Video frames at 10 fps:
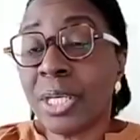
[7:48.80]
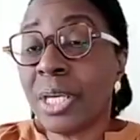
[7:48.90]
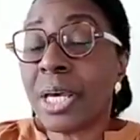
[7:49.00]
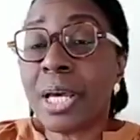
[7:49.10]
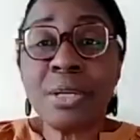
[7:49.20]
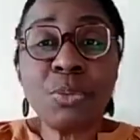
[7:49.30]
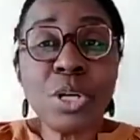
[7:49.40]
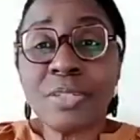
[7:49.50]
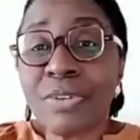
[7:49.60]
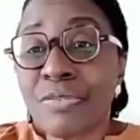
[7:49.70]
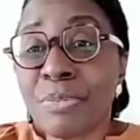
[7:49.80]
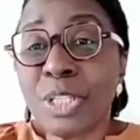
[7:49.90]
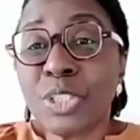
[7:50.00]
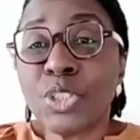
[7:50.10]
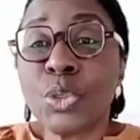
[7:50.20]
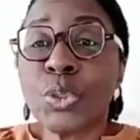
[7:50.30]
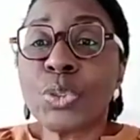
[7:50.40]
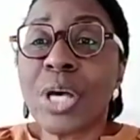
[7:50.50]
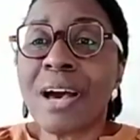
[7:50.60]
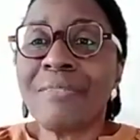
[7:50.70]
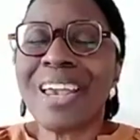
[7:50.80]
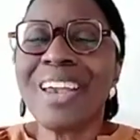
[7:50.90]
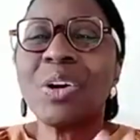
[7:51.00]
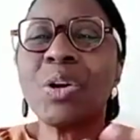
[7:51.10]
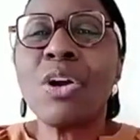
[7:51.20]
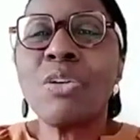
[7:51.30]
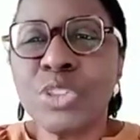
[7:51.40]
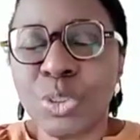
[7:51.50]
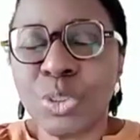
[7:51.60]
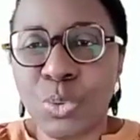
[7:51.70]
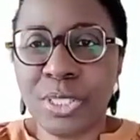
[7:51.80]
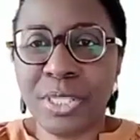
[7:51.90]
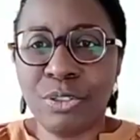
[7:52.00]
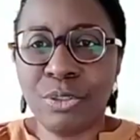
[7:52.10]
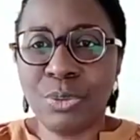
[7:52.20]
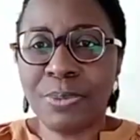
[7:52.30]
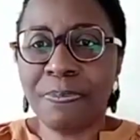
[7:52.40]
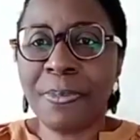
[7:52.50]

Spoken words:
In words of affirmation, you also have encouraging words that you use.